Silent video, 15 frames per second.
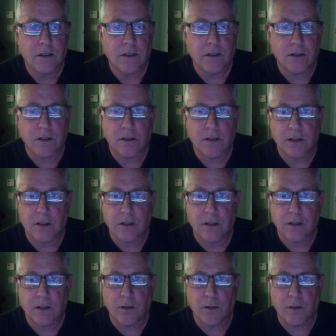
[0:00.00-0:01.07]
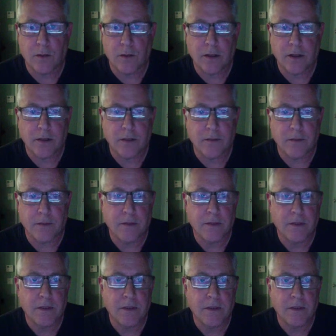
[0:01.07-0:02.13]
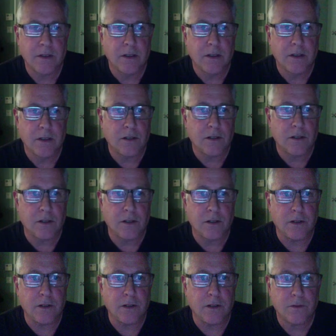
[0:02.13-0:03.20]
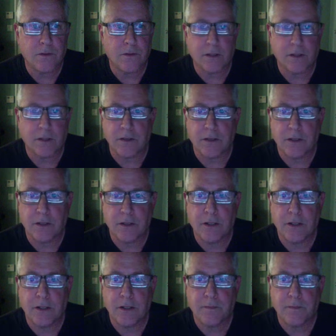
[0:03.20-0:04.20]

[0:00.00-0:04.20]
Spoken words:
Let's get all the way back here to here, 2017.